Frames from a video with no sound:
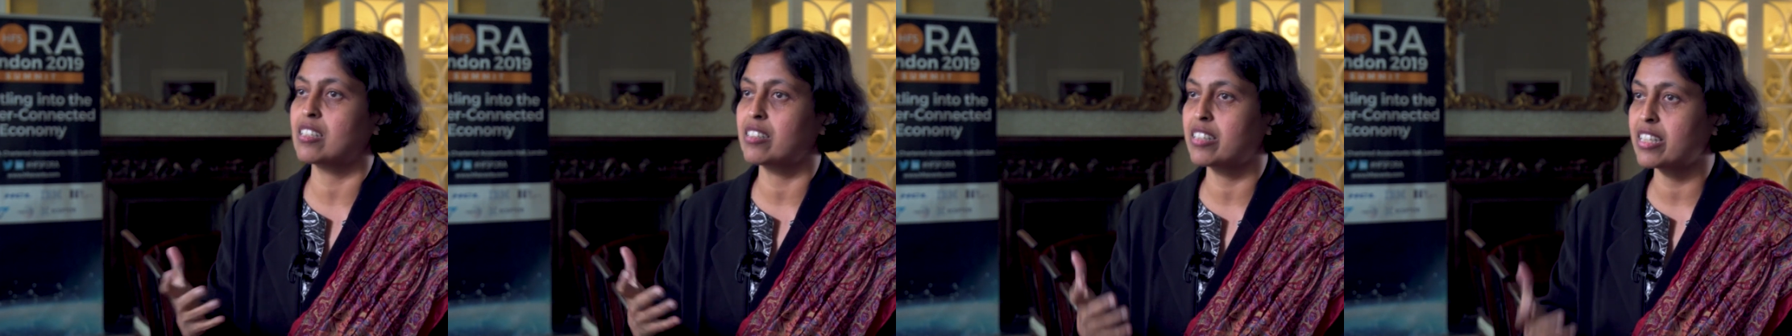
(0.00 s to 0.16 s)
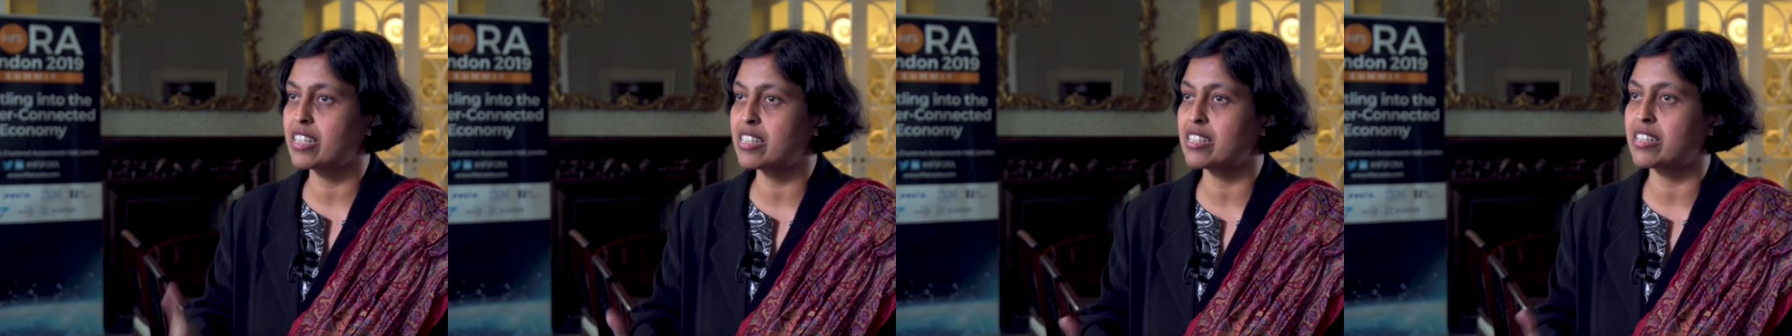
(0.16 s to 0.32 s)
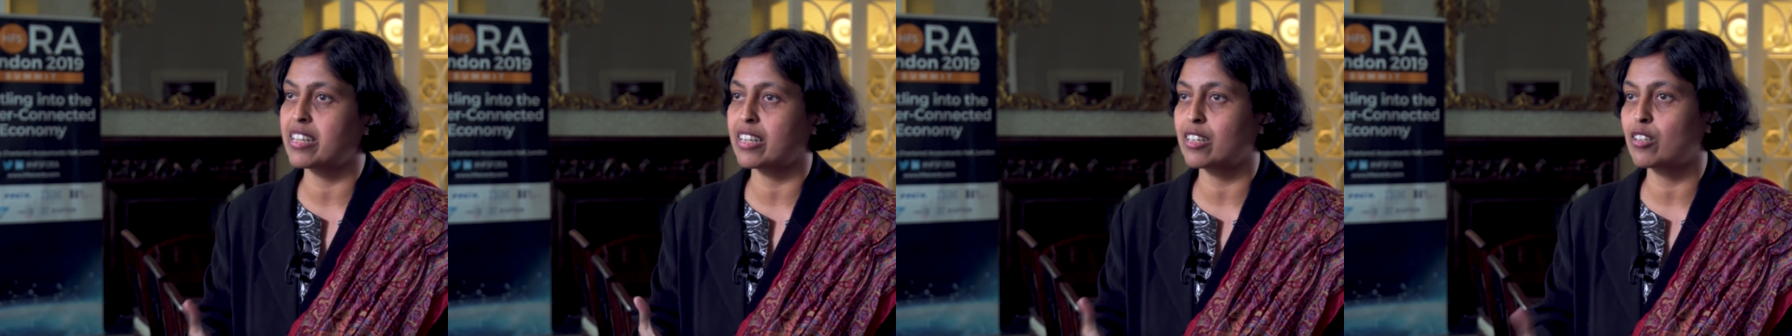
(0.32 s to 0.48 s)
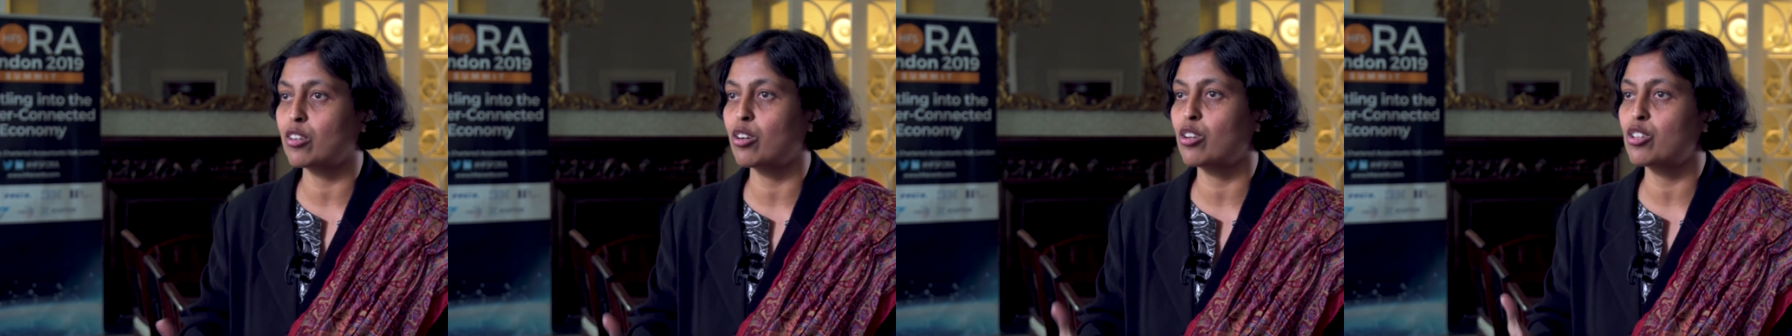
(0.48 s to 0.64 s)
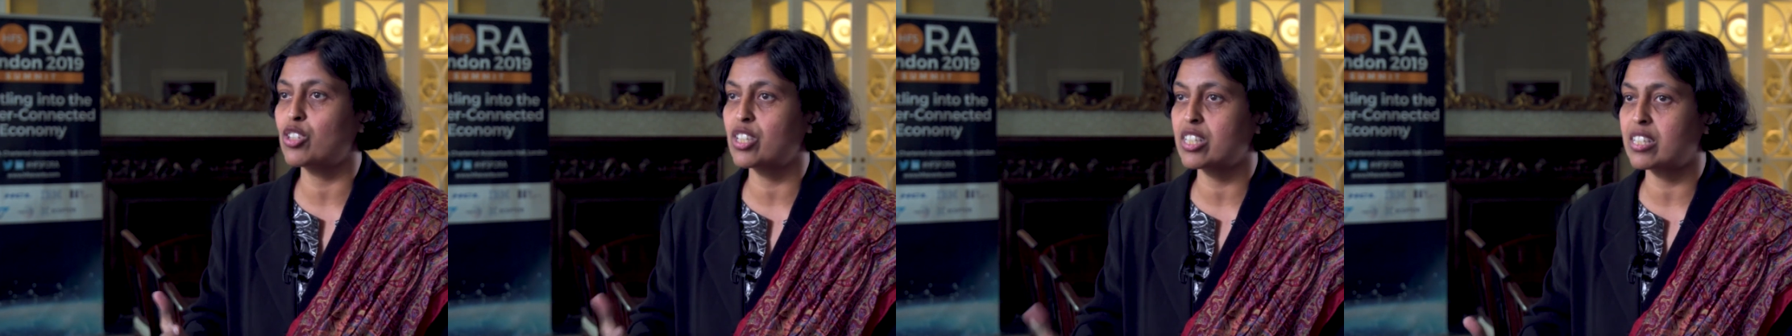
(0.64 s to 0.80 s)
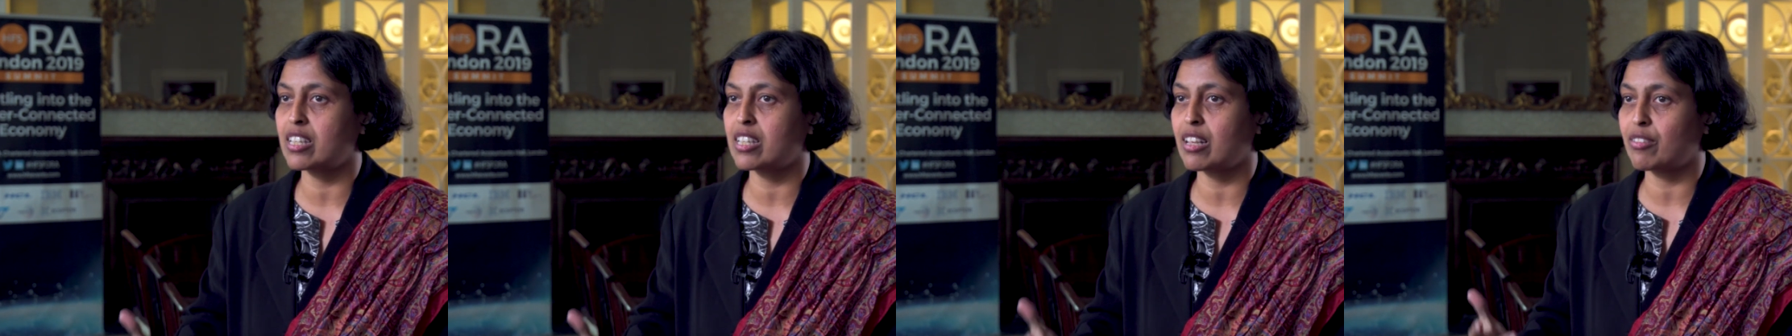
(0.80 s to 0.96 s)
these
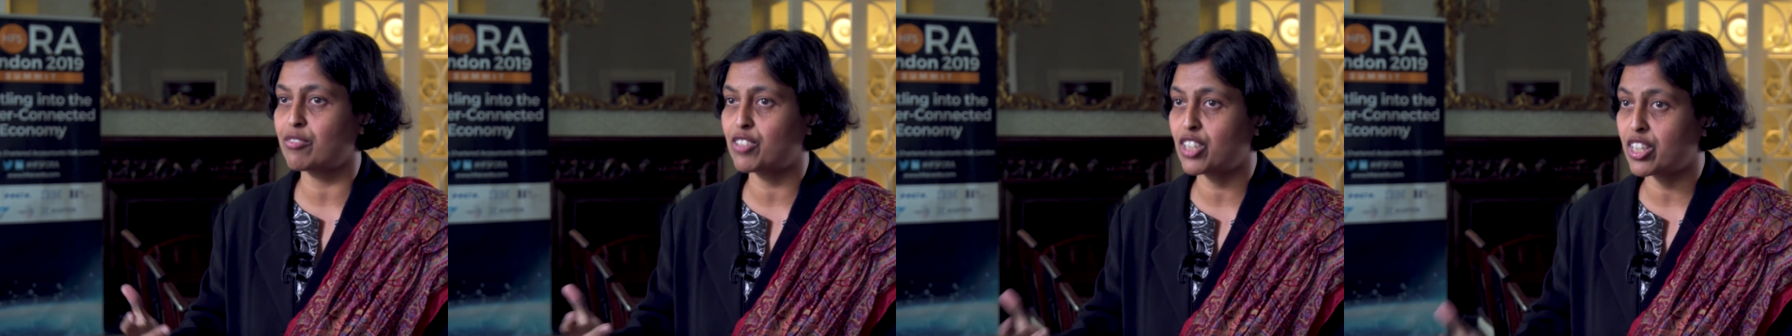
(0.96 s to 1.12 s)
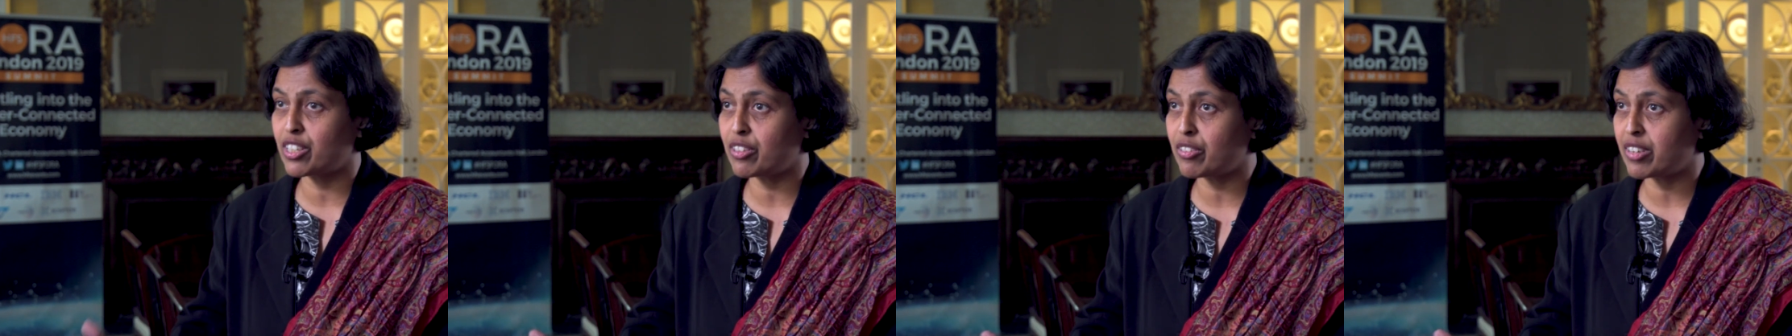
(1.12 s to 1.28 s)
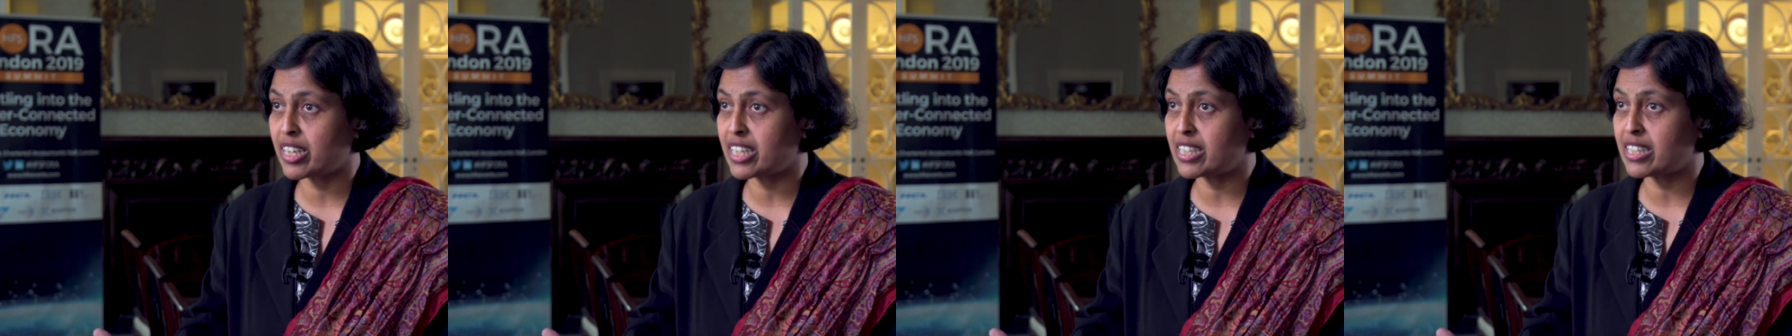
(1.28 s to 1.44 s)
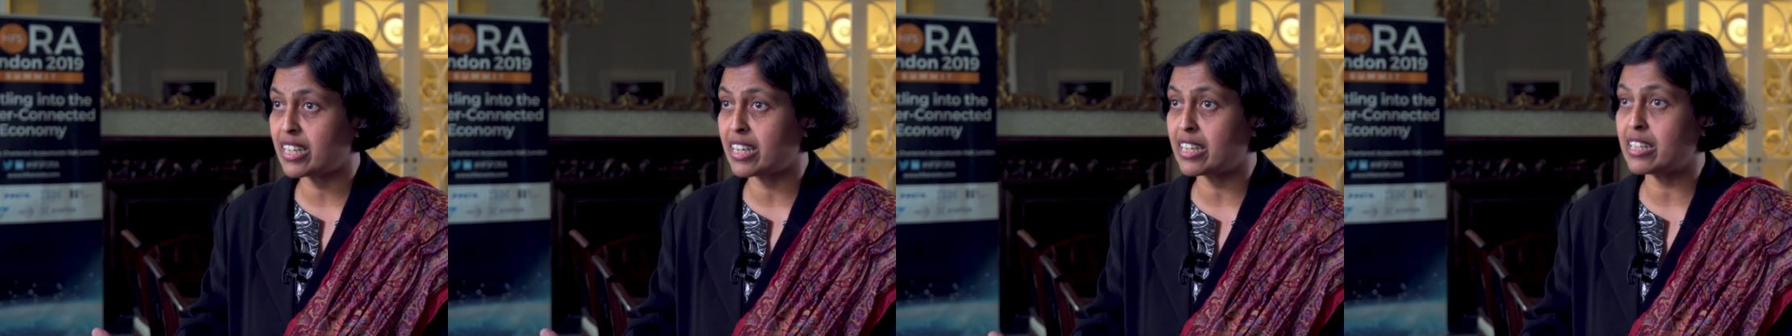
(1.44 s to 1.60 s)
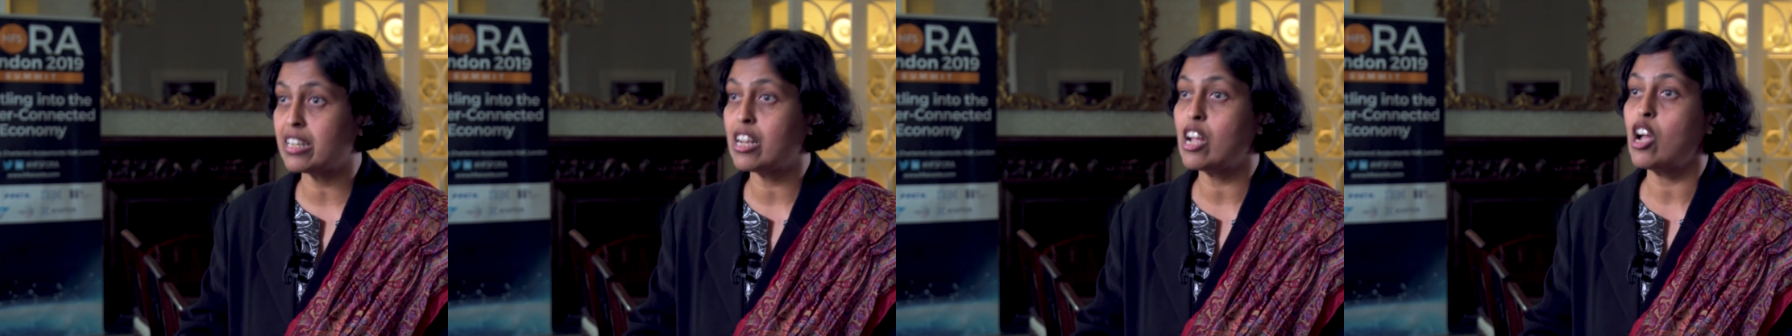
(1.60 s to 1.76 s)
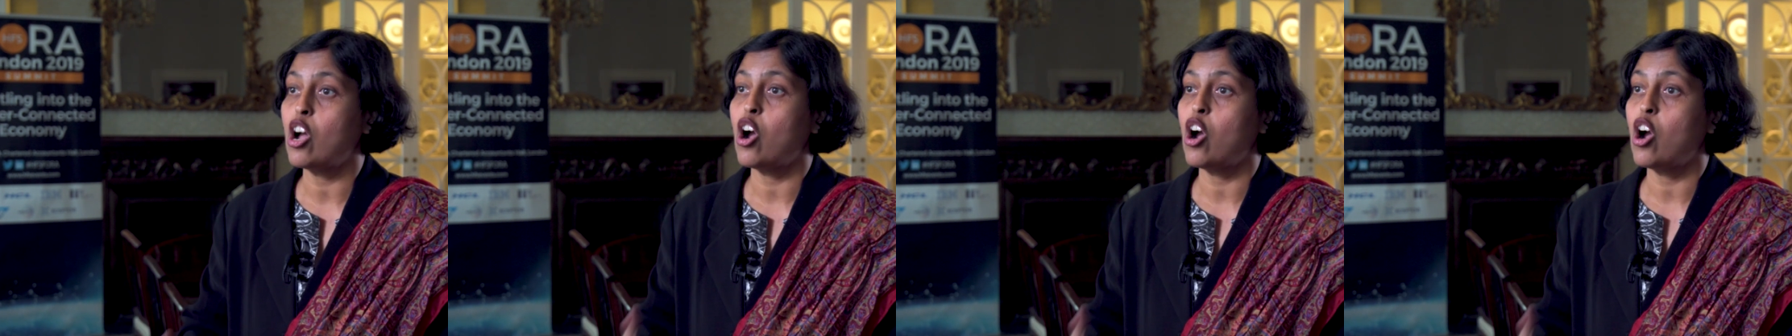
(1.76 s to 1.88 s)
technologies have generated,